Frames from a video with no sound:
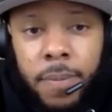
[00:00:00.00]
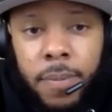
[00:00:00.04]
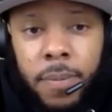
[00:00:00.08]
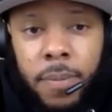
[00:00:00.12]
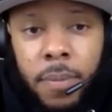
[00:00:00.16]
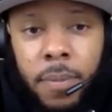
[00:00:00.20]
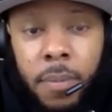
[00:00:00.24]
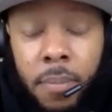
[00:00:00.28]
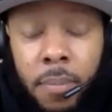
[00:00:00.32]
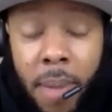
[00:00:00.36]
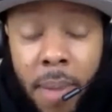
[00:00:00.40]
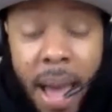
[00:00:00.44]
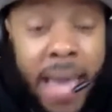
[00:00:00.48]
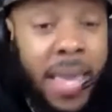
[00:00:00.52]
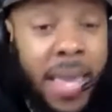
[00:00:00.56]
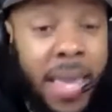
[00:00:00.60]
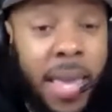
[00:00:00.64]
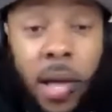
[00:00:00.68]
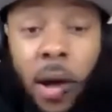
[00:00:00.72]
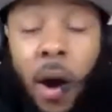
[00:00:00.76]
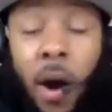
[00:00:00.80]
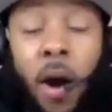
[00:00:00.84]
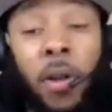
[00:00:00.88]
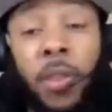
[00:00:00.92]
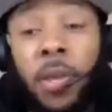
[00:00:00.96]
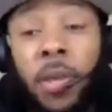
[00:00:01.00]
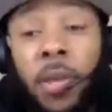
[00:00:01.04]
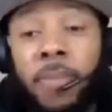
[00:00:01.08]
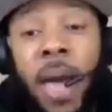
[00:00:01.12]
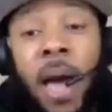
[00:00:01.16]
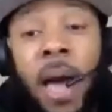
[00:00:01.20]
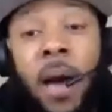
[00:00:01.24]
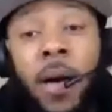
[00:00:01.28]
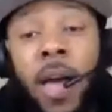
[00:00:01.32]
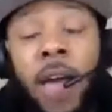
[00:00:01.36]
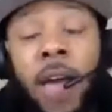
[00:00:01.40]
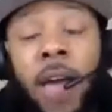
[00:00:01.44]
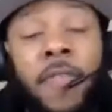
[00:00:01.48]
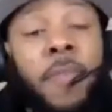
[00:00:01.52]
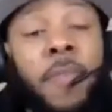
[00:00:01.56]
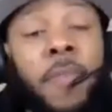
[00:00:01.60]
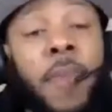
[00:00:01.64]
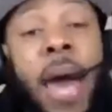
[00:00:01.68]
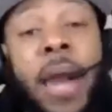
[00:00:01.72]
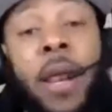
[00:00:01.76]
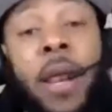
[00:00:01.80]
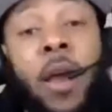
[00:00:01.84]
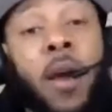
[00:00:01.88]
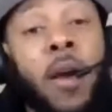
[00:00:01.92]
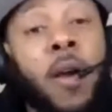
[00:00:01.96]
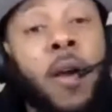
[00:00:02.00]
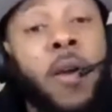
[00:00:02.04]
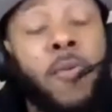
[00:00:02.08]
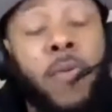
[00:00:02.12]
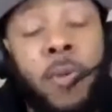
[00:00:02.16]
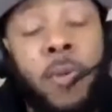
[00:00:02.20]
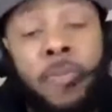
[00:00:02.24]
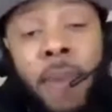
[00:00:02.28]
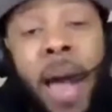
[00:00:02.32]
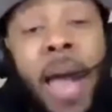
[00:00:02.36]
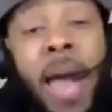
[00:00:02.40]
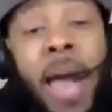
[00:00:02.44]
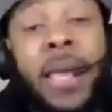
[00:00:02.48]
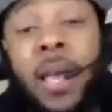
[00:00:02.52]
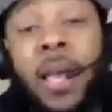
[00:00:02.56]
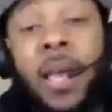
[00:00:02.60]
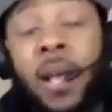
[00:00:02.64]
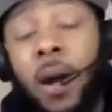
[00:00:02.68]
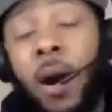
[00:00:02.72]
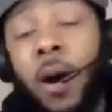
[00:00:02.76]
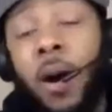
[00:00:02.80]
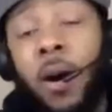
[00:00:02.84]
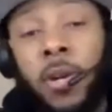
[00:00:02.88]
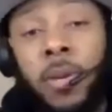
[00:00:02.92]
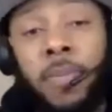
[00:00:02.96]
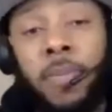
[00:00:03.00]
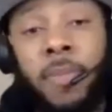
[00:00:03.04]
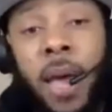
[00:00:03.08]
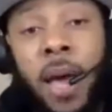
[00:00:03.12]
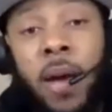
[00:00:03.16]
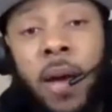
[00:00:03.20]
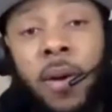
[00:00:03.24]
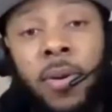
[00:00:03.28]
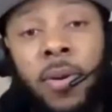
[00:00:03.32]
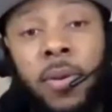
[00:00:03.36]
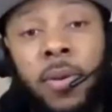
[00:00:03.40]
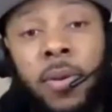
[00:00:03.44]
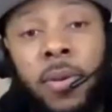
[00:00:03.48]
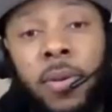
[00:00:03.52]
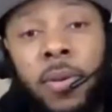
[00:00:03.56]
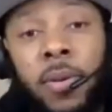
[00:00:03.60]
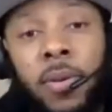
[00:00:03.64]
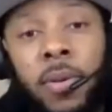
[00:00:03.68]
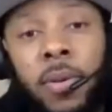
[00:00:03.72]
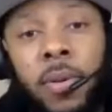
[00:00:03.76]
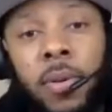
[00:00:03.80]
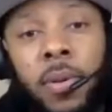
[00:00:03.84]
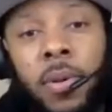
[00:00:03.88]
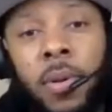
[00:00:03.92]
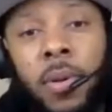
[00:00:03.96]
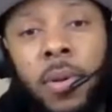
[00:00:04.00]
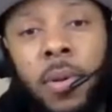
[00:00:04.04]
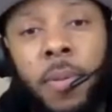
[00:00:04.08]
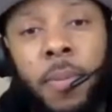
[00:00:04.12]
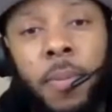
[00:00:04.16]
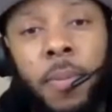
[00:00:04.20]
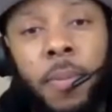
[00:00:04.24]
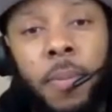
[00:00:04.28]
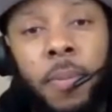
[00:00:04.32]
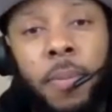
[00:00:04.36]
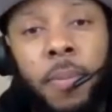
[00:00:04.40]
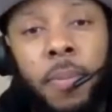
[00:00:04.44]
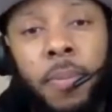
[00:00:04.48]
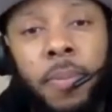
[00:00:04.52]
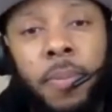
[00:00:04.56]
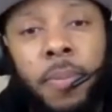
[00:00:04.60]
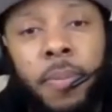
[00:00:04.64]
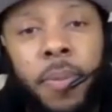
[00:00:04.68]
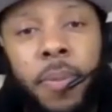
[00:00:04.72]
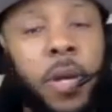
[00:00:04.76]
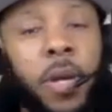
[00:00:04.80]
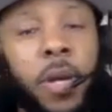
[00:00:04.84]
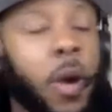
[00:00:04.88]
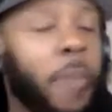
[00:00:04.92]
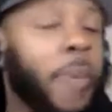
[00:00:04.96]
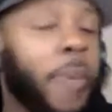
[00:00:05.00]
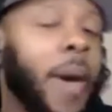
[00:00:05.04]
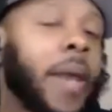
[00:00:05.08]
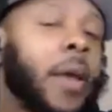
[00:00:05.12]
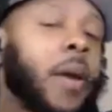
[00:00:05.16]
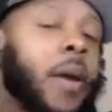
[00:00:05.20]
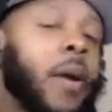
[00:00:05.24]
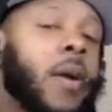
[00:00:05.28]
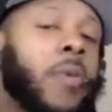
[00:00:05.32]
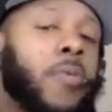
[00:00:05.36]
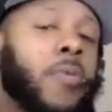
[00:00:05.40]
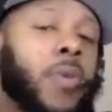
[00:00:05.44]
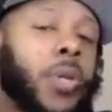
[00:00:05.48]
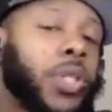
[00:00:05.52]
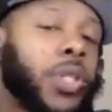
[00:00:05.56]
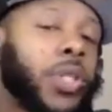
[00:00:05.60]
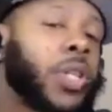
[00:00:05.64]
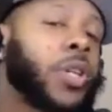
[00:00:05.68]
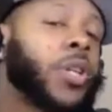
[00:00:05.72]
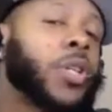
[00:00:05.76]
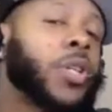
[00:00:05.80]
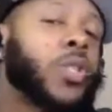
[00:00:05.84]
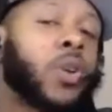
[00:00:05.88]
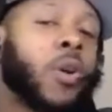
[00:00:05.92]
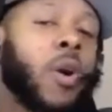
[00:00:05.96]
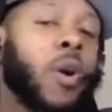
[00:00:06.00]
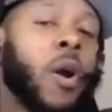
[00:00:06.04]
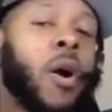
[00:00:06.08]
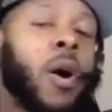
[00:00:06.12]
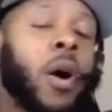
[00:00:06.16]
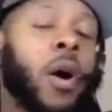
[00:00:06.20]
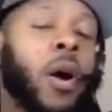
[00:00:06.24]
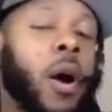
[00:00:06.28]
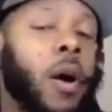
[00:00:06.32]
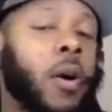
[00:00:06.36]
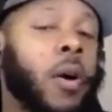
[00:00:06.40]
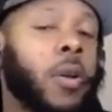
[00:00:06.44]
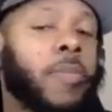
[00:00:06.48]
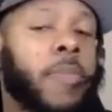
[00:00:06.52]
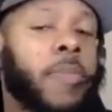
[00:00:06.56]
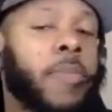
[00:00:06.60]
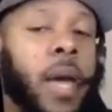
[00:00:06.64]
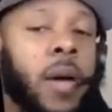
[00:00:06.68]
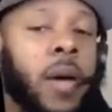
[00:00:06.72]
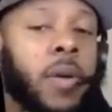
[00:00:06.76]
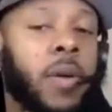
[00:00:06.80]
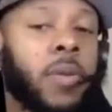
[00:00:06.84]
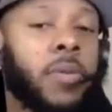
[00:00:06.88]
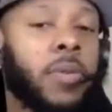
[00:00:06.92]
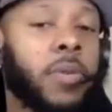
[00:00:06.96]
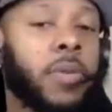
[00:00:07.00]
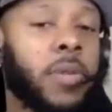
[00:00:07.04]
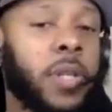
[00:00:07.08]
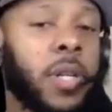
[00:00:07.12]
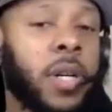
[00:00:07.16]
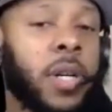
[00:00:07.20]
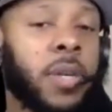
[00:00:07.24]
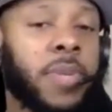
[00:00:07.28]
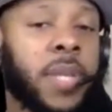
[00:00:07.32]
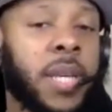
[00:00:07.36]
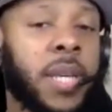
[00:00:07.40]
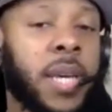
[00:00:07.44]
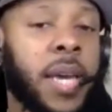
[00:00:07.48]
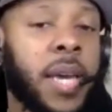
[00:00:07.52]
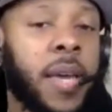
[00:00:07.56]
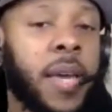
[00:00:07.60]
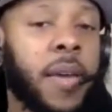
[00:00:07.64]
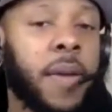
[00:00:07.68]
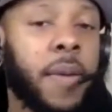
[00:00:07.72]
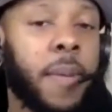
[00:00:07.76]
Mikey called him out. Everybody heard when Mikey called him out, but nobody heard when Terence called him out. You know what I'm saying?